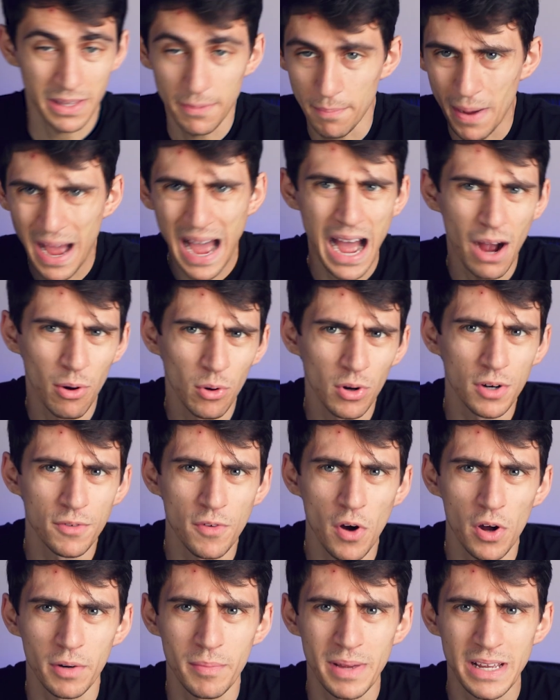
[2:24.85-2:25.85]
by the power of
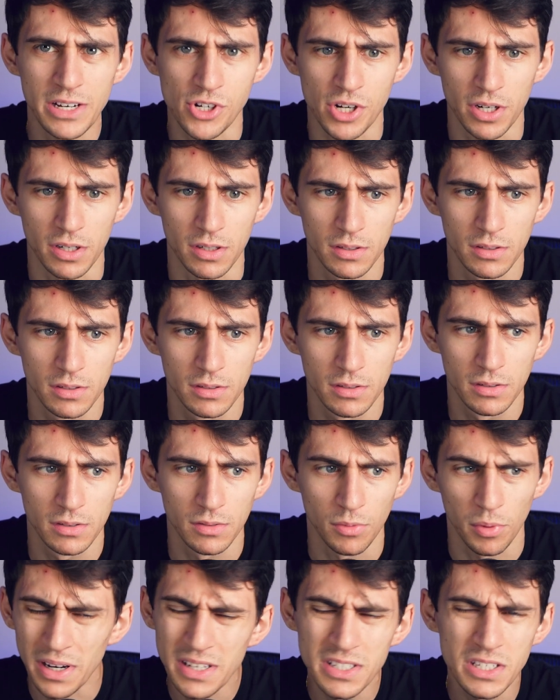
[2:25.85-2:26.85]
automation,
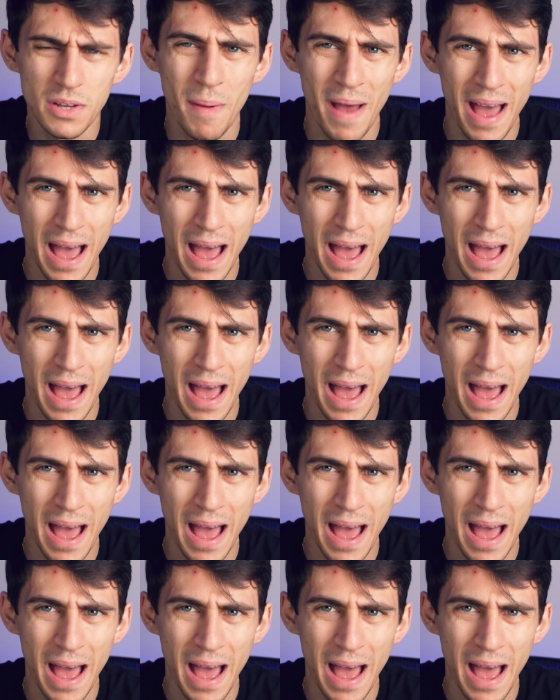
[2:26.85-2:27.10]
what ends up